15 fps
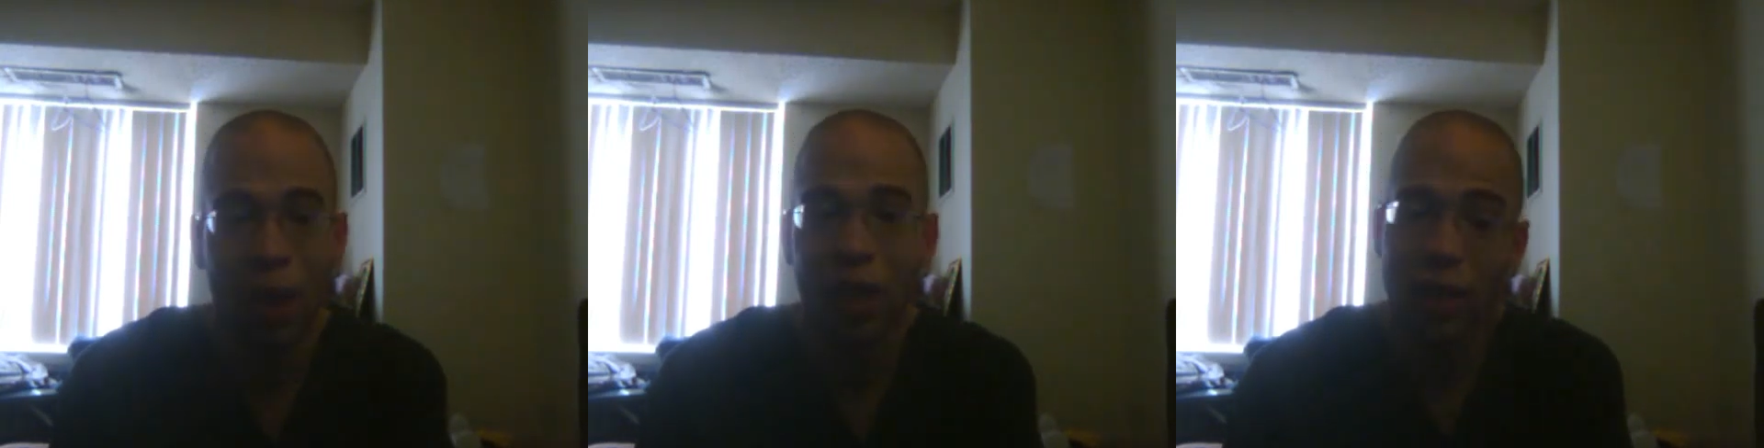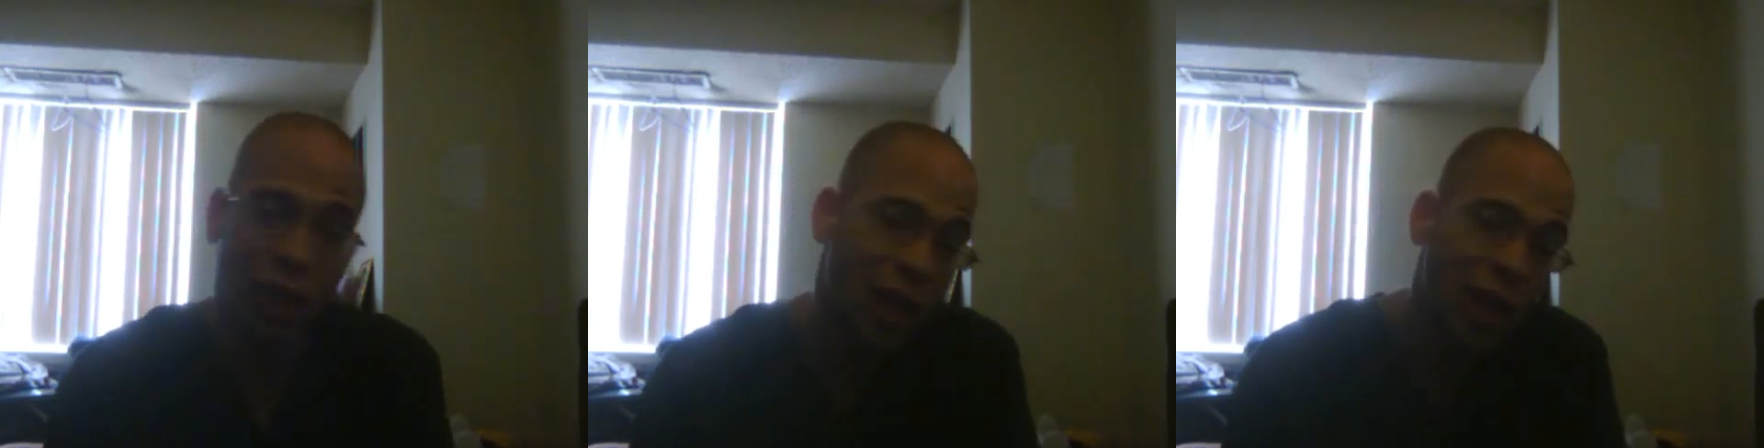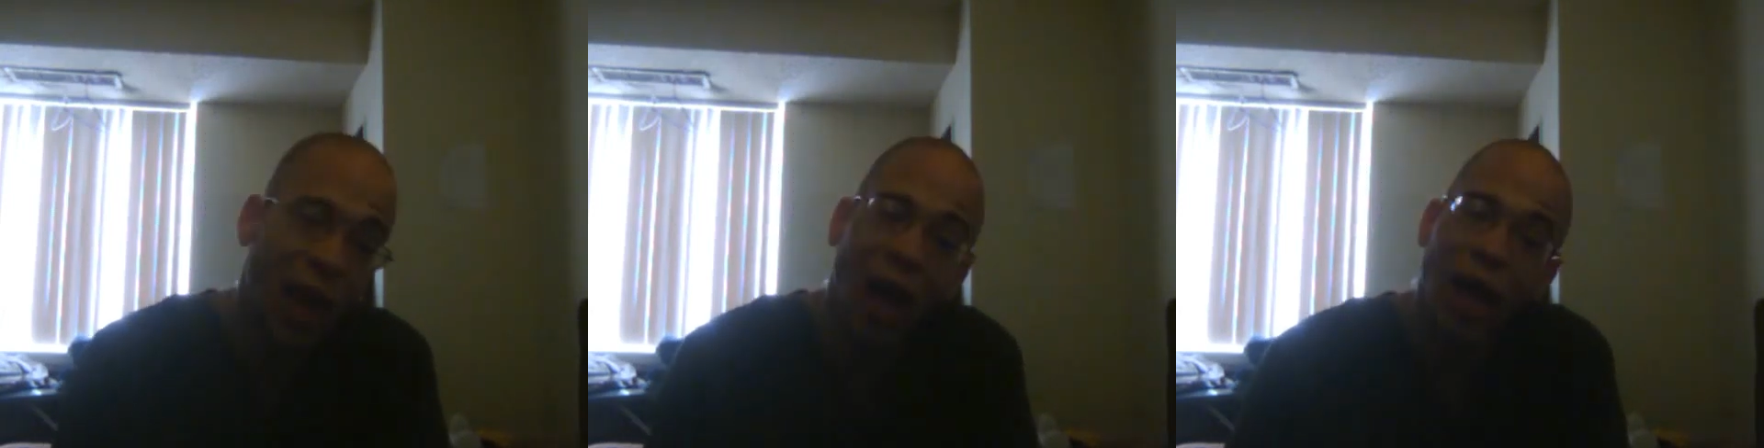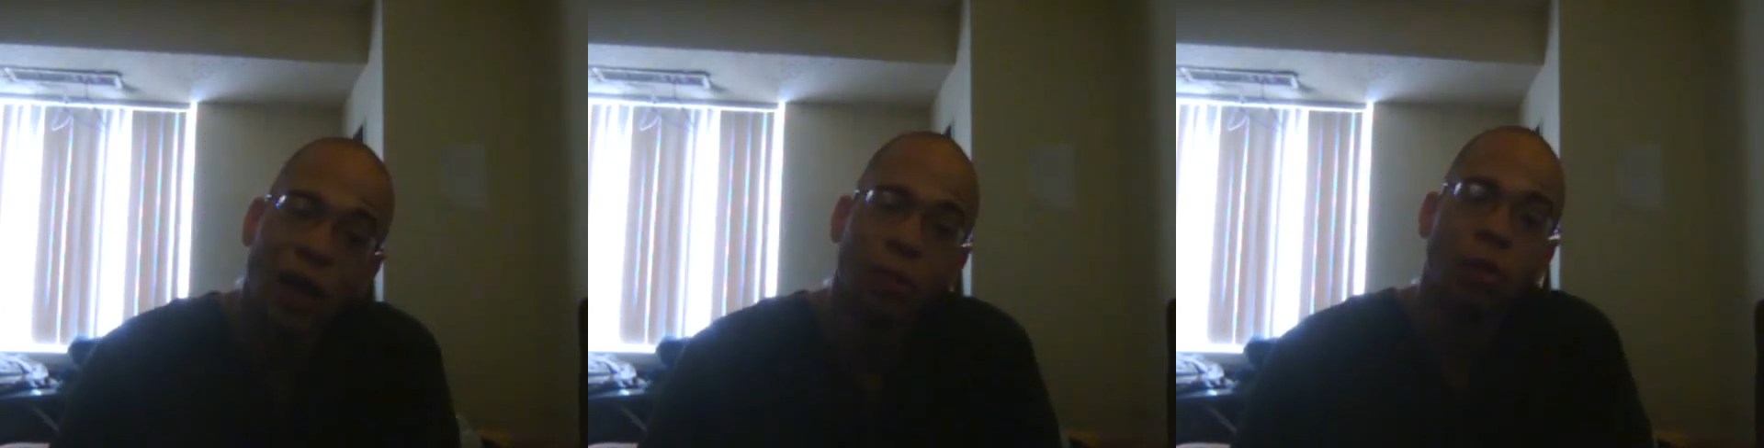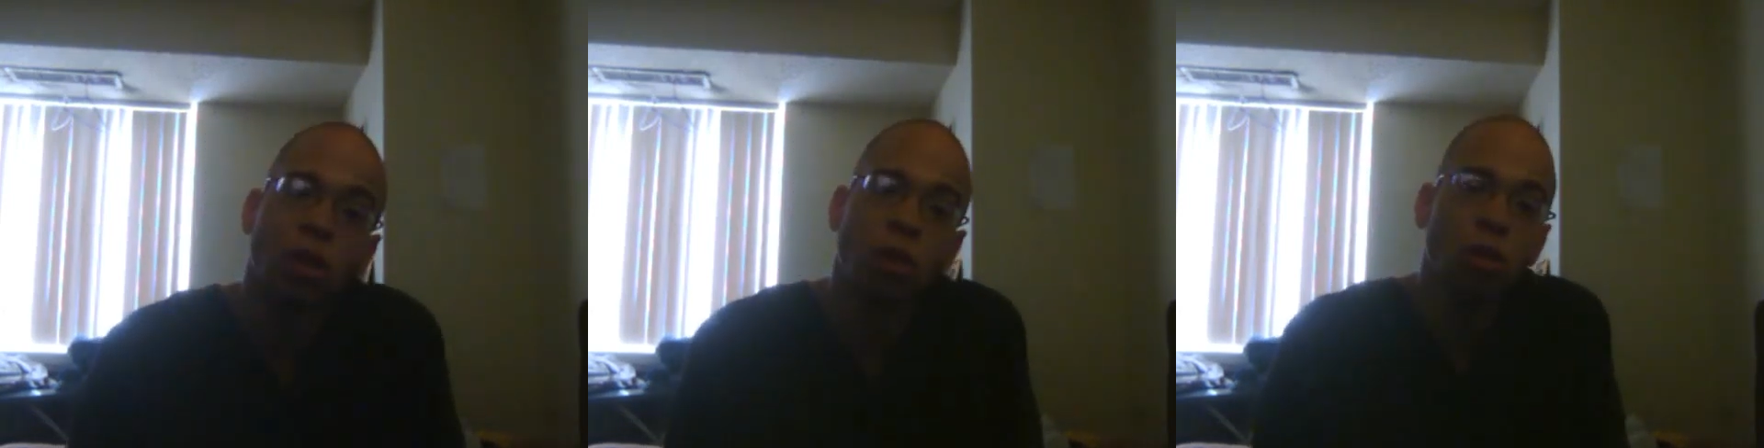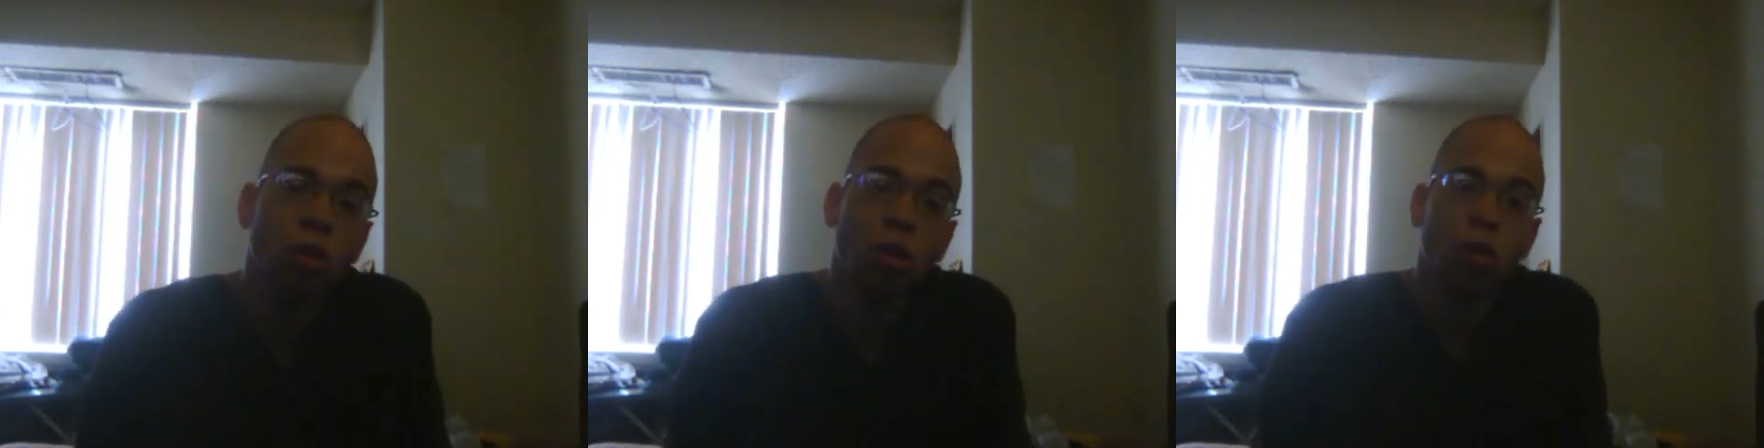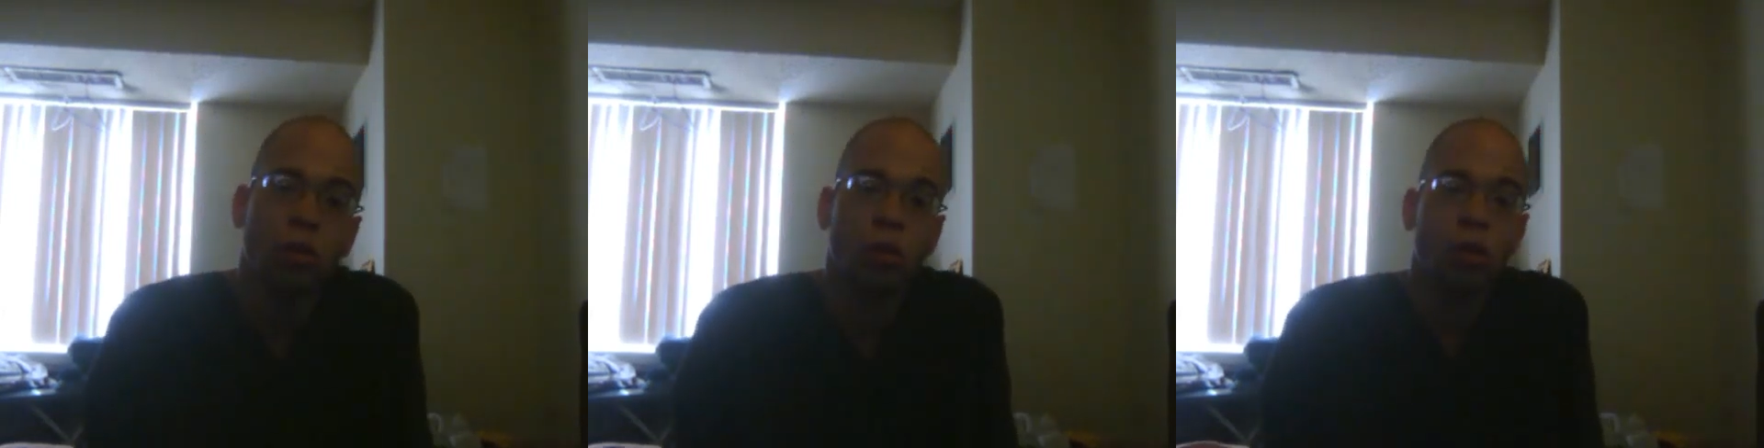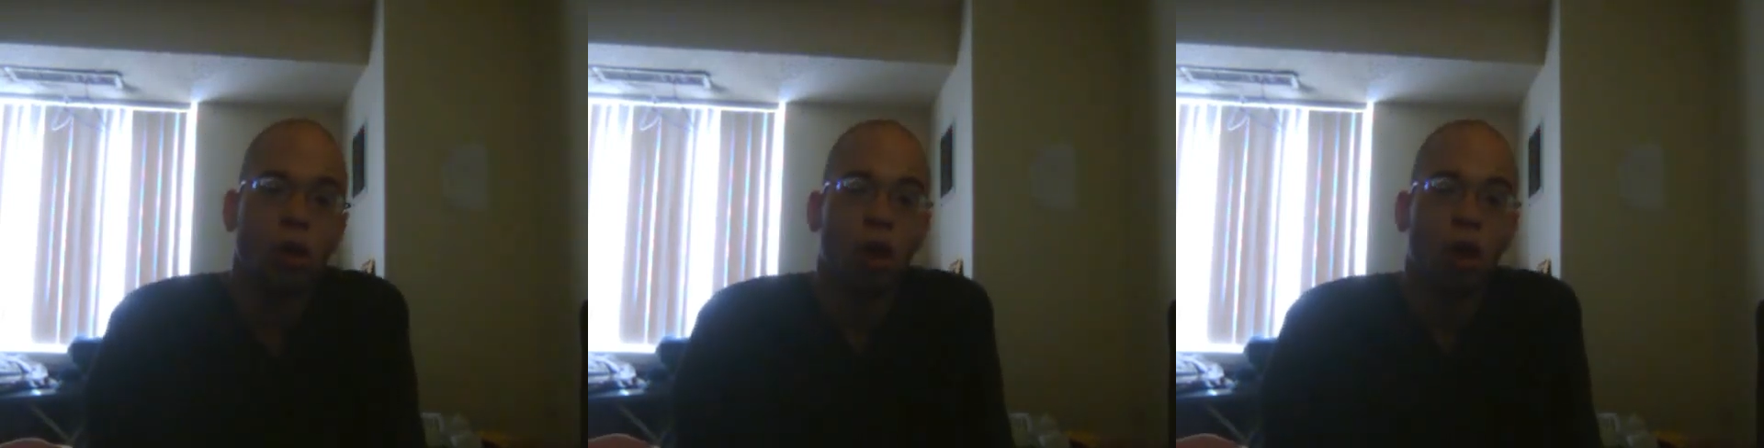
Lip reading: but they didn't have that much Yu-Gi-Oh